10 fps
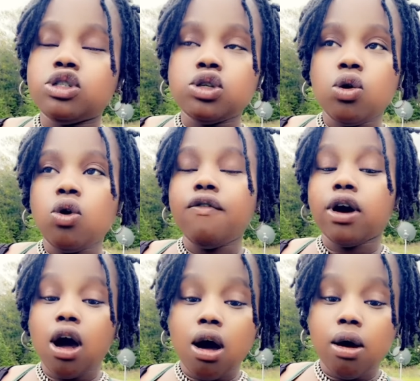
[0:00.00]
so of a
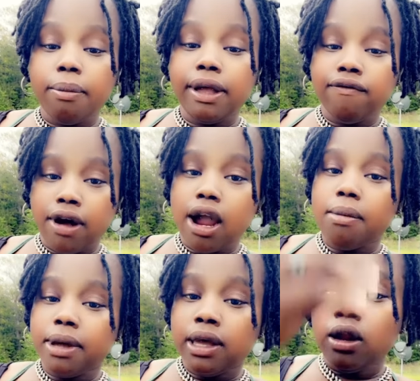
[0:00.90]
calm
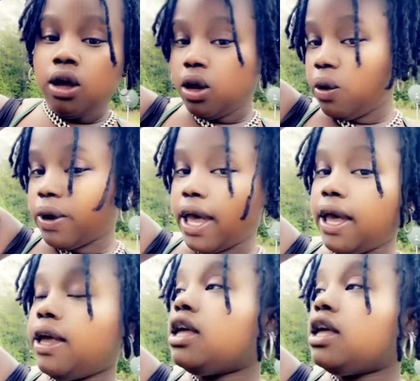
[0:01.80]
environment. Okay.